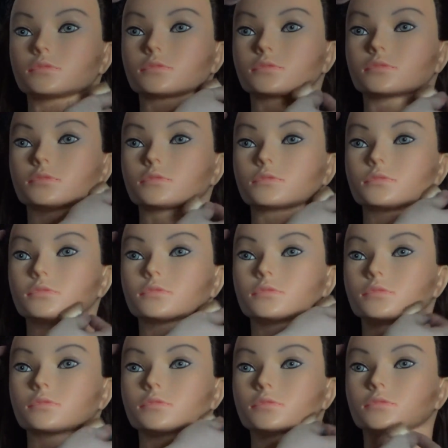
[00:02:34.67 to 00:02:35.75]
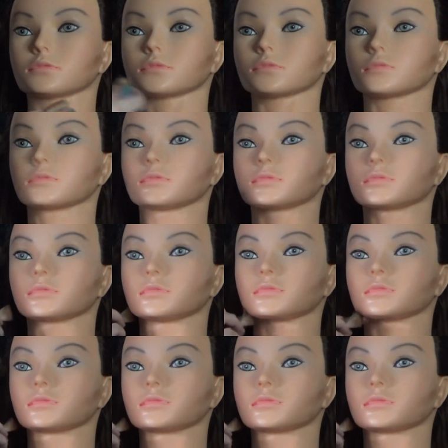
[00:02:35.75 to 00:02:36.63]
(no one is talking)